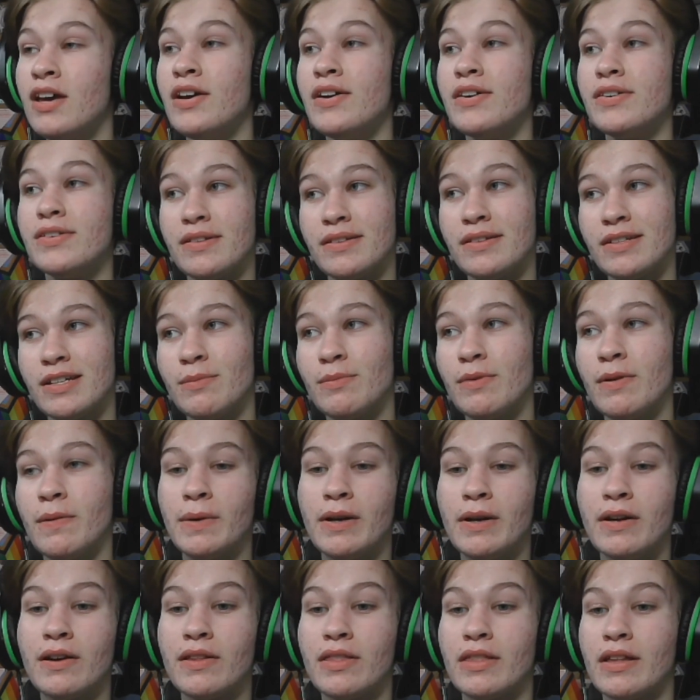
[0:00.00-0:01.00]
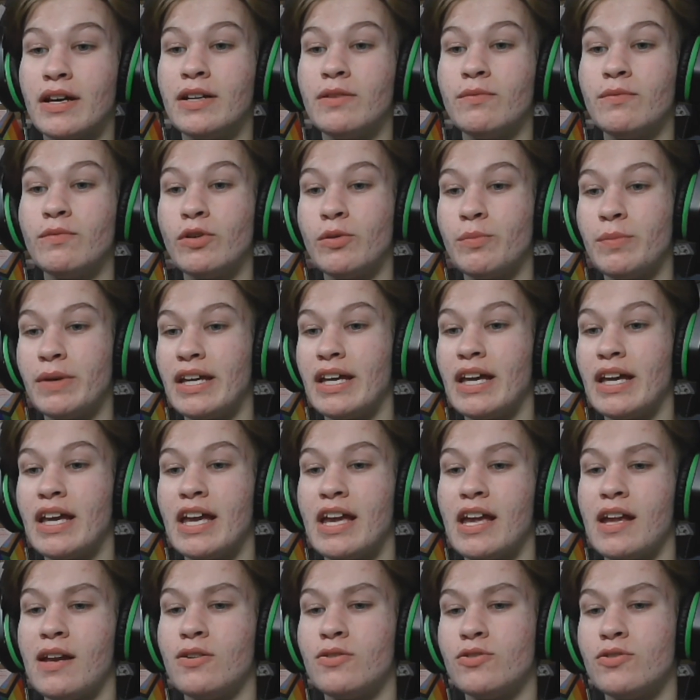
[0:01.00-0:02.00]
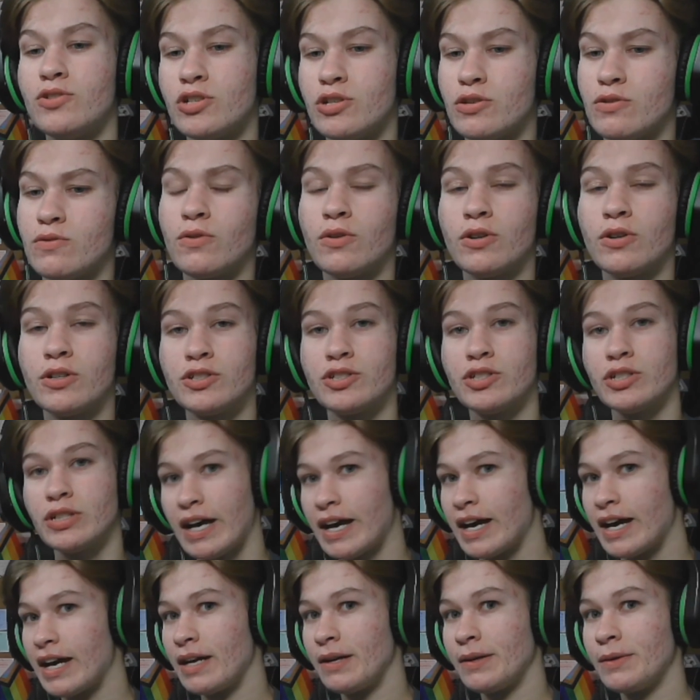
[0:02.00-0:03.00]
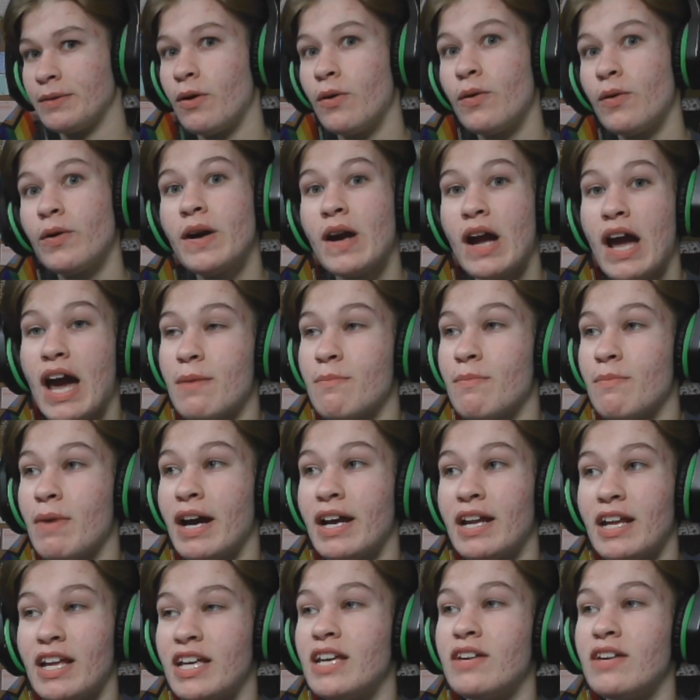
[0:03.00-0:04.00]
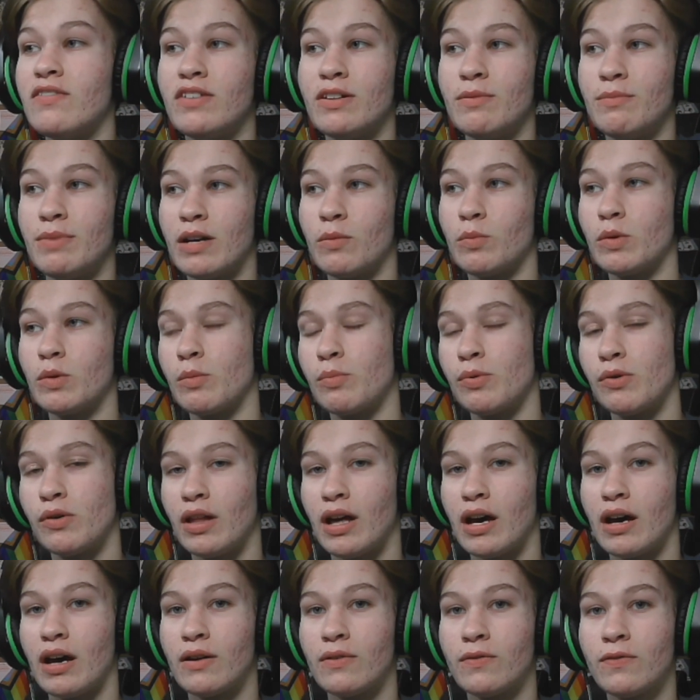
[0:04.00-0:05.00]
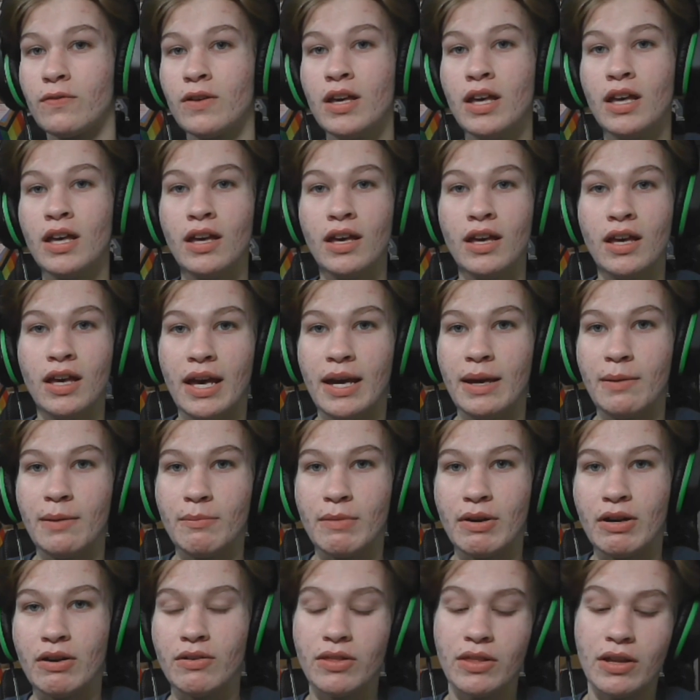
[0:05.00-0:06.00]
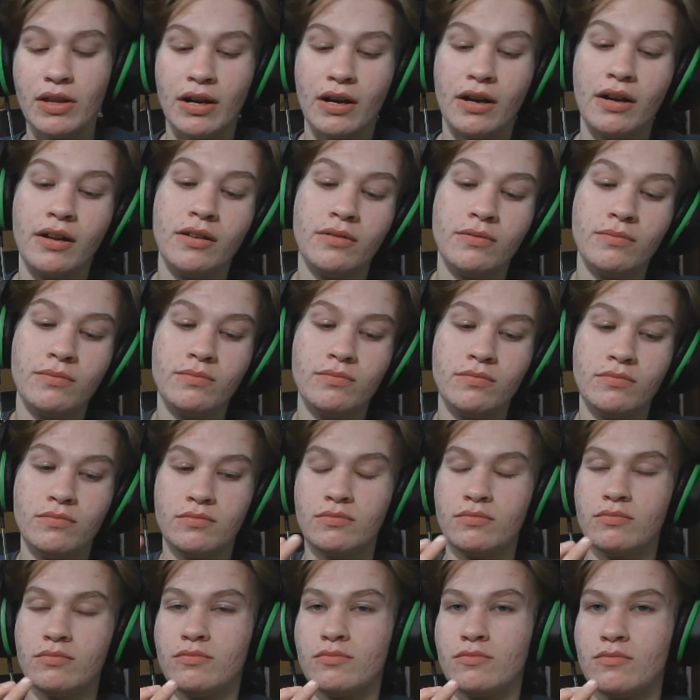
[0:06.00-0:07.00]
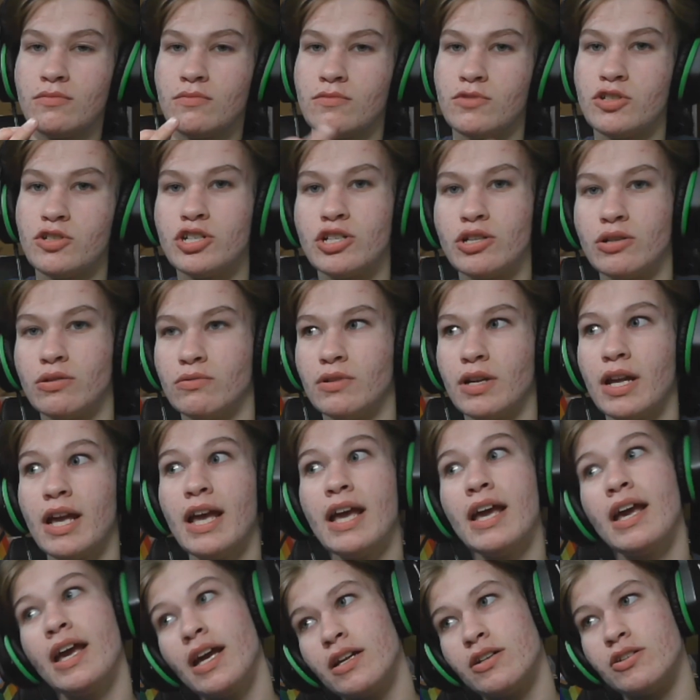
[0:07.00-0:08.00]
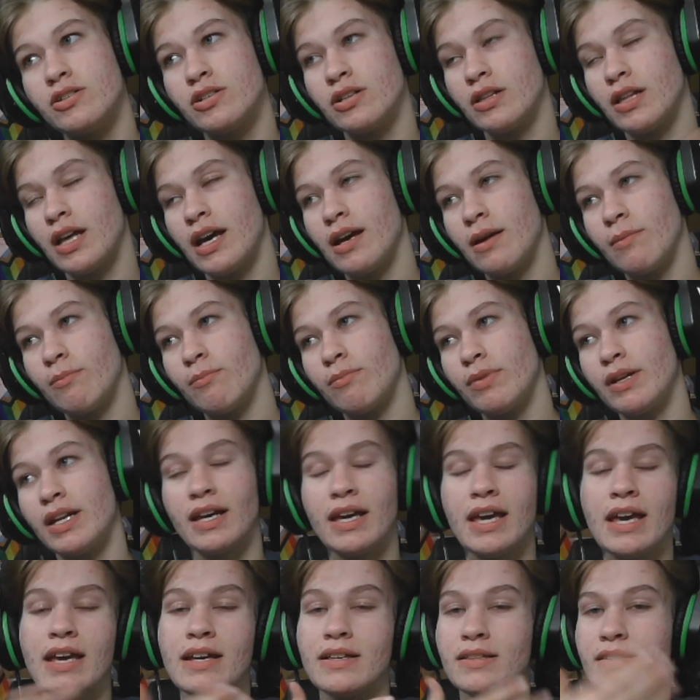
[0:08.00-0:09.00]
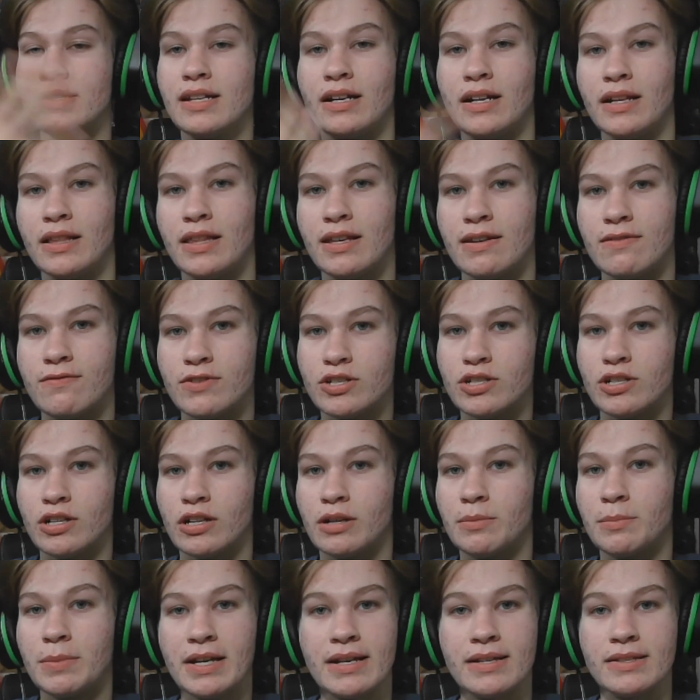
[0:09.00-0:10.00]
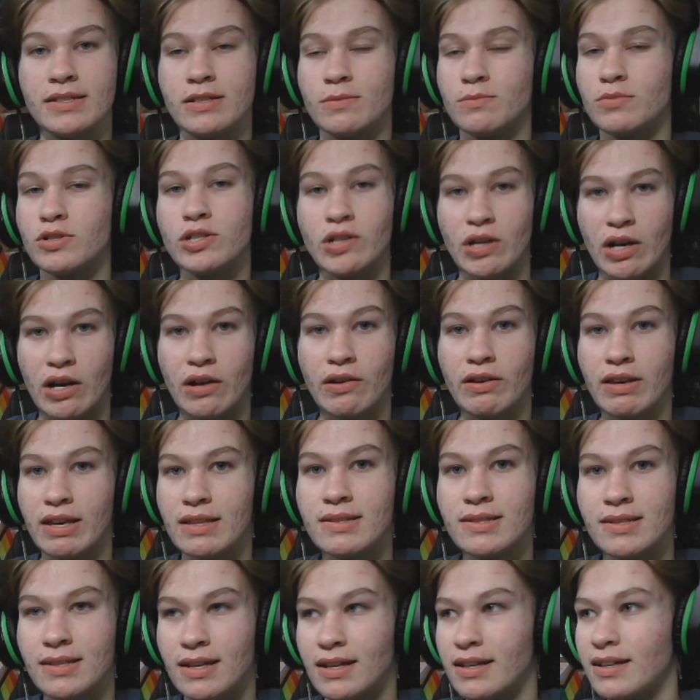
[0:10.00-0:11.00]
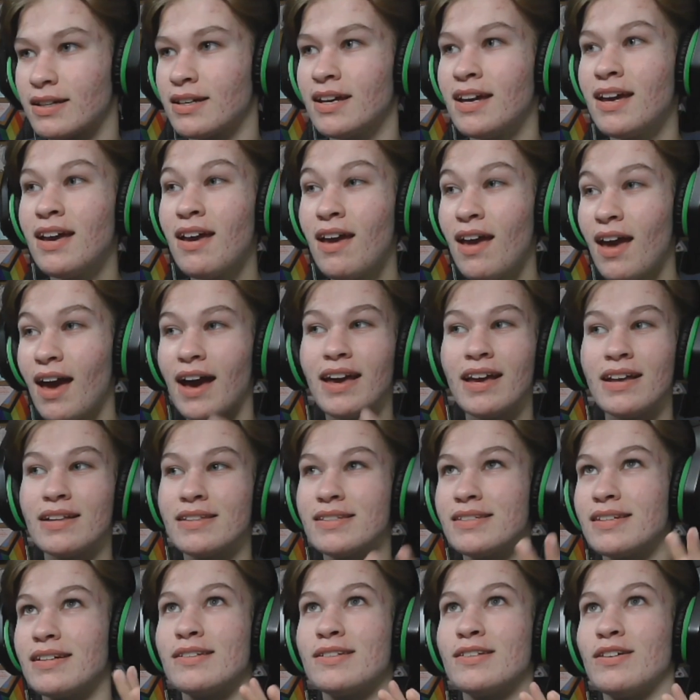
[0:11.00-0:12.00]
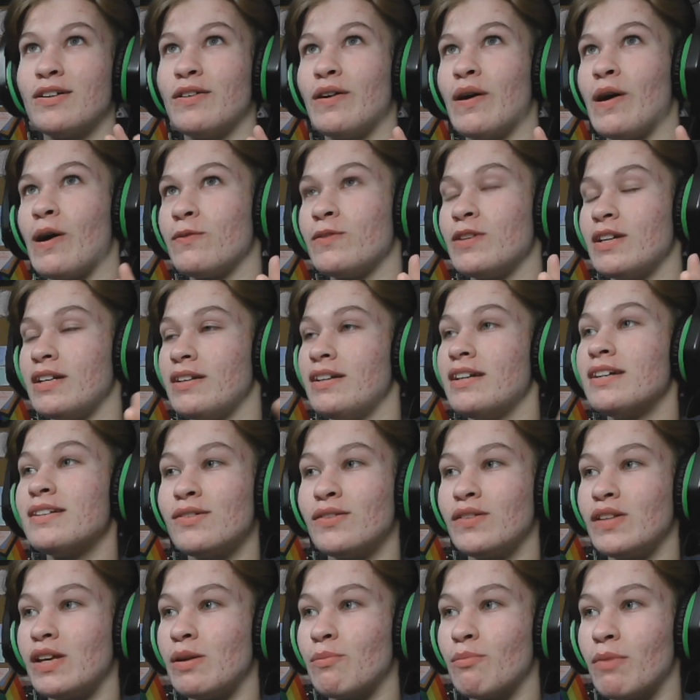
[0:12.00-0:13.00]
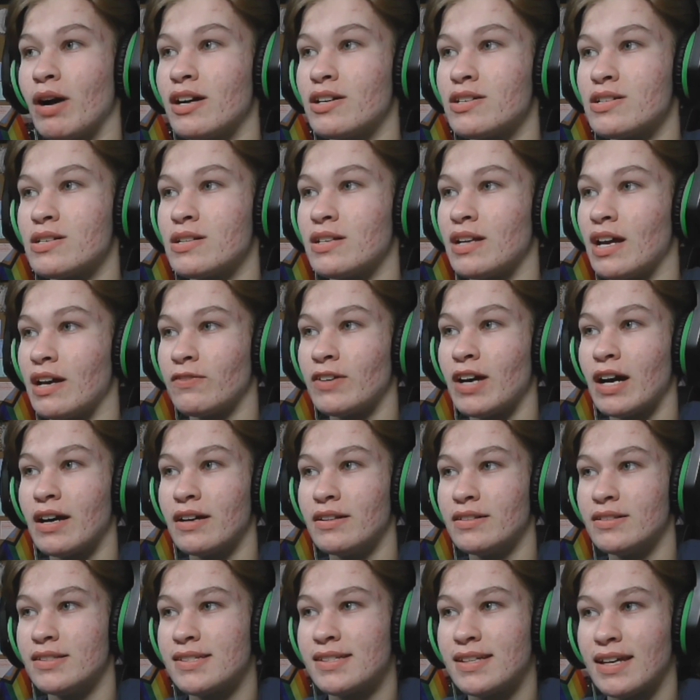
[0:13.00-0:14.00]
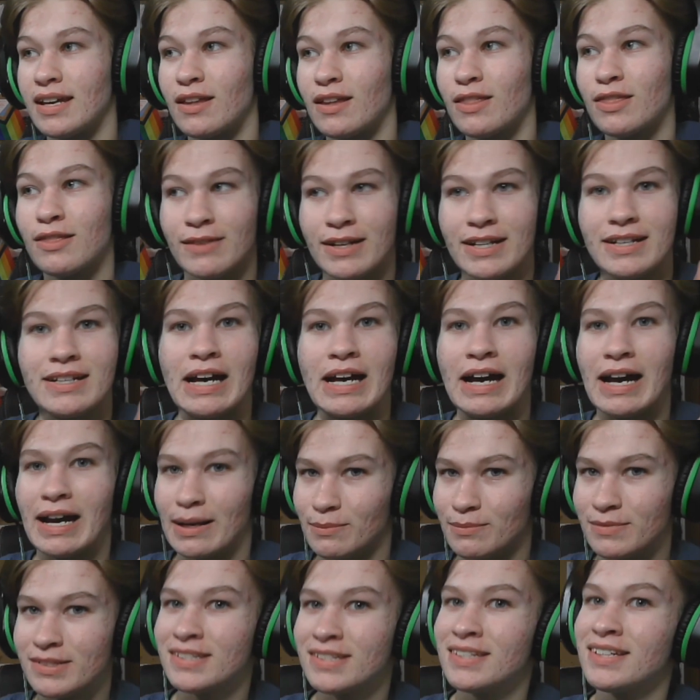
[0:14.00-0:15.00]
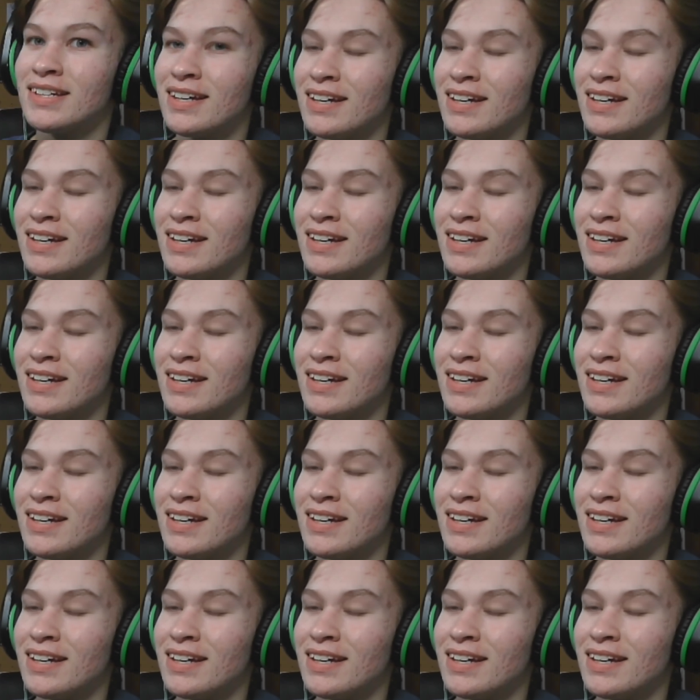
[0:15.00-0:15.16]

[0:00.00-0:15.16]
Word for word: So summer marathon will be in June or July. Or I might even be able to pull off a marathon June, and July, but I can't say anything for sure because I'm sure I'll get sick. I get sick so often. It's only March and I've gotten sick three times.